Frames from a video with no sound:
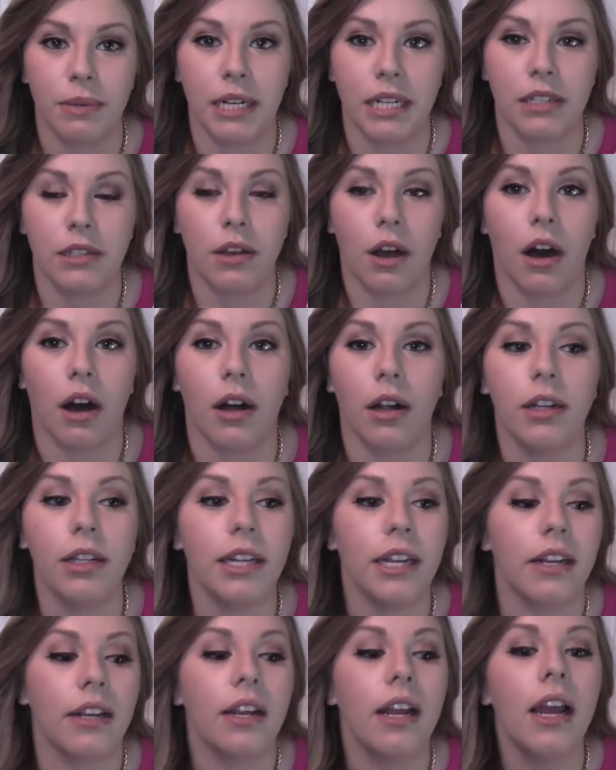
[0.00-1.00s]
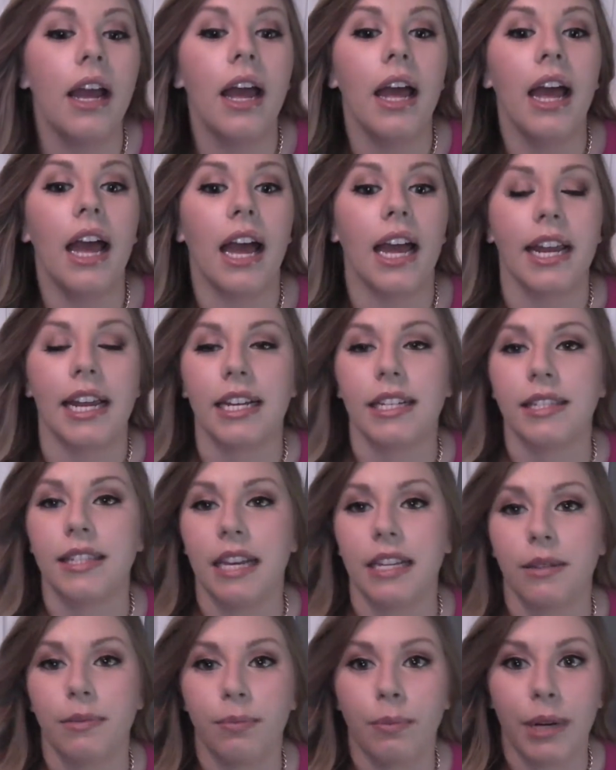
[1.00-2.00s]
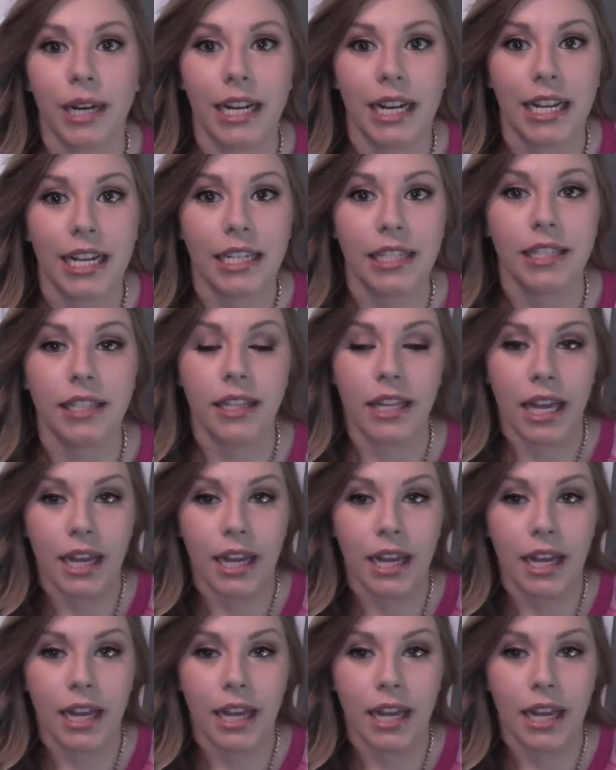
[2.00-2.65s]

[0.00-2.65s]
what it's called. And I guess that's what it is,